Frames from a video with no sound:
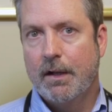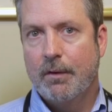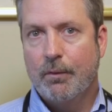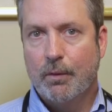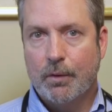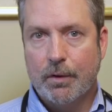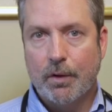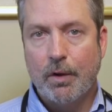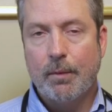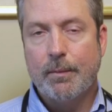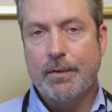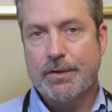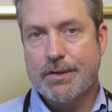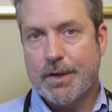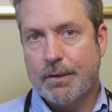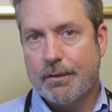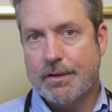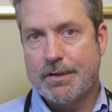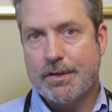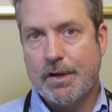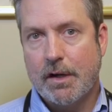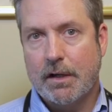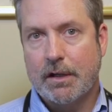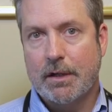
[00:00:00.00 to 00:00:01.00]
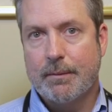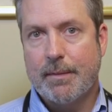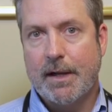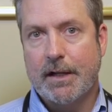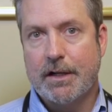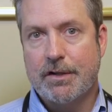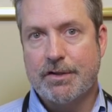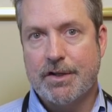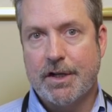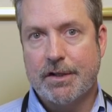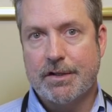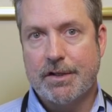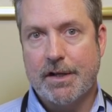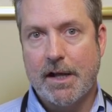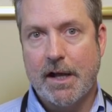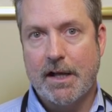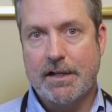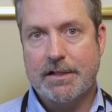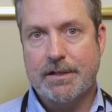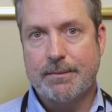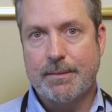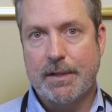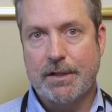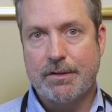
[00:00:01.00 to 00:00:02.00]
we're almost always talking about a
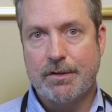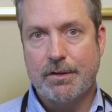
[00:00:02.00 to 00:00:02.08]
jejunostomy